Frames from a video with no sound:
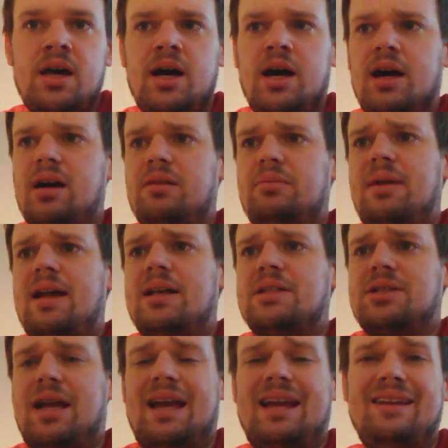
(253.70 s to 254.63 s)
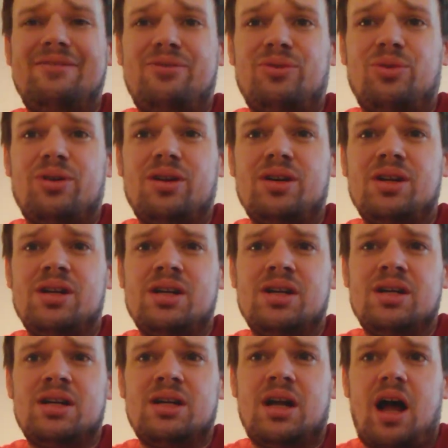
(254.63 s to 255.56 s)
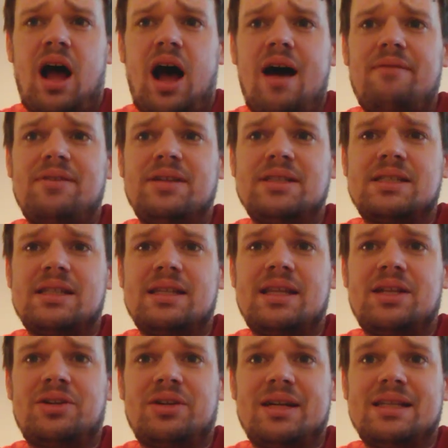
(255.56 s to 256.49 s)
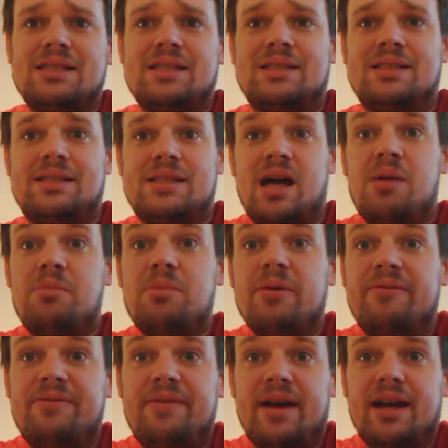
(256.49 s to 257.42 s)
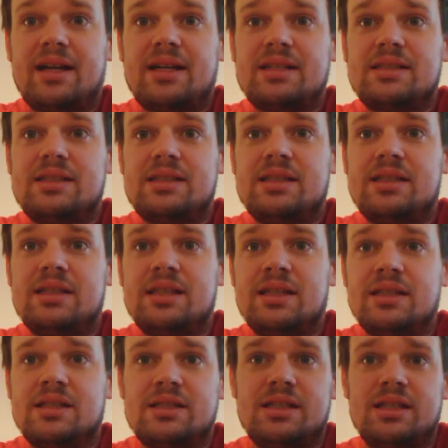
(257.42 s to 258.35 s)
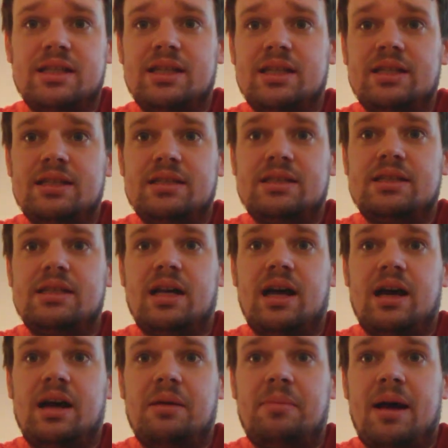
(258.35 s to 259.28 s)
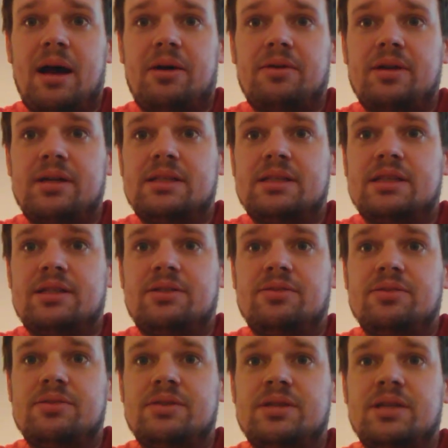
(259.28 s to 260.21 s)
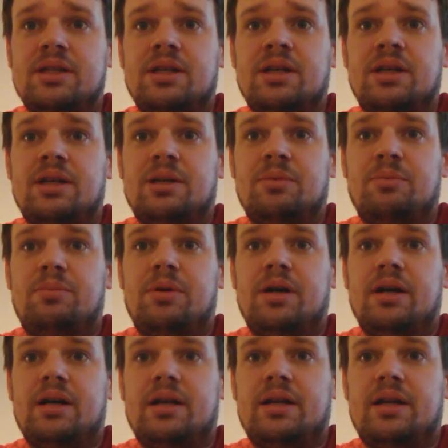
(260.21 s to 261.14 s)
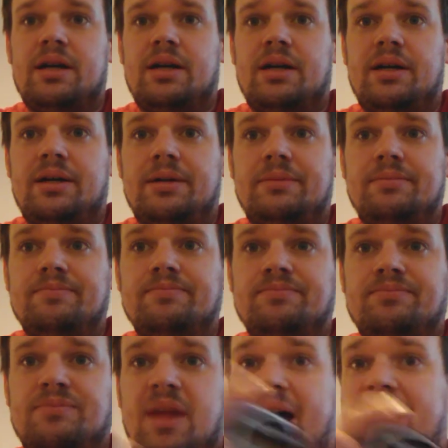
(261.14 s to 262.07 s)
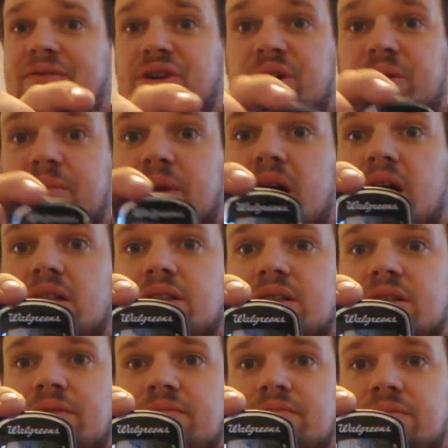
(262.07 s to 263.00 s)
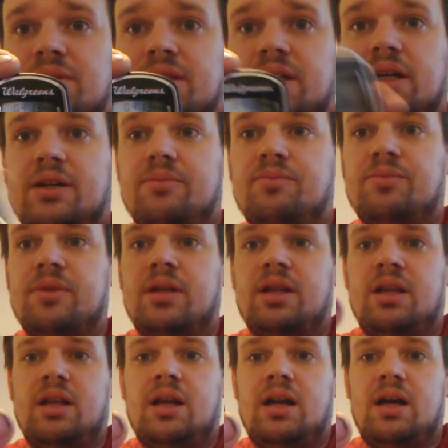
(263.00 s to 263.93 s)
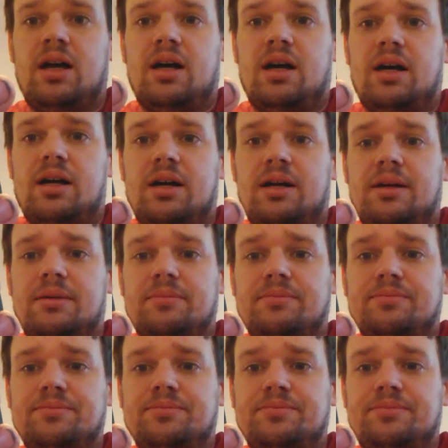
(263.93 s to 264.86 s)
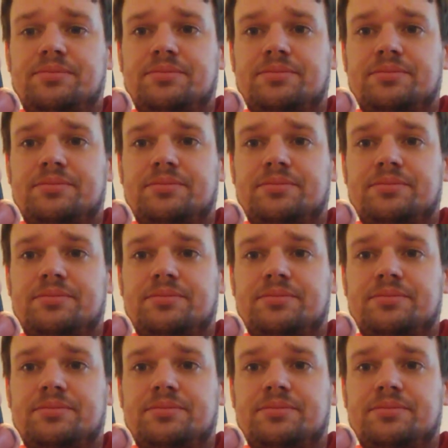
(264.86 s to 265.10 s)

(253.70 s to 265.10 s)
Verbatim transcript: um, yeah, so 84. Obviously, there is some effect to these uh, Powerade Zeros, but um, not very much. So, um,